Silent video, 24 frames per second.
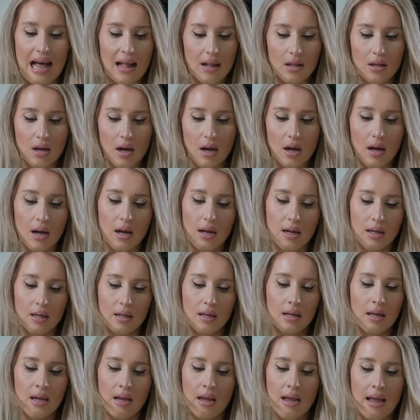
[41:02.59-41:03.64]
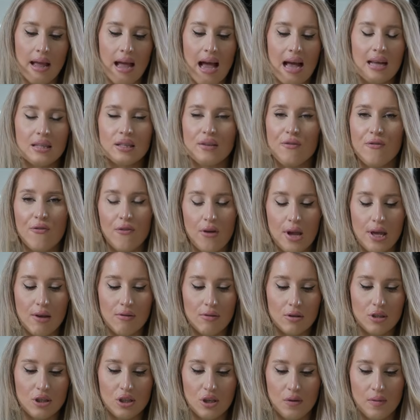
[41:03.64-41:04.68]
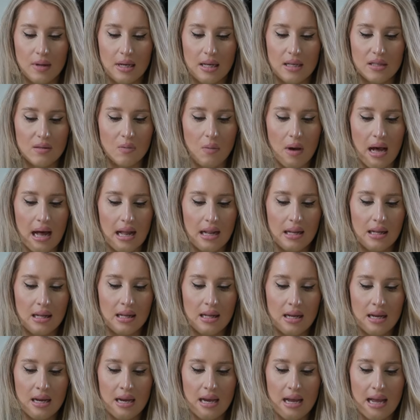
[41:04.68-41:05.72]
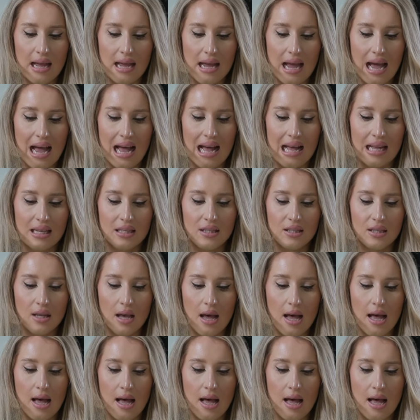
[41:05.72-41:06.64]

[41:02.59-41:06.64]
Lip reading: alcohol. It has a fragrance to it as well. It has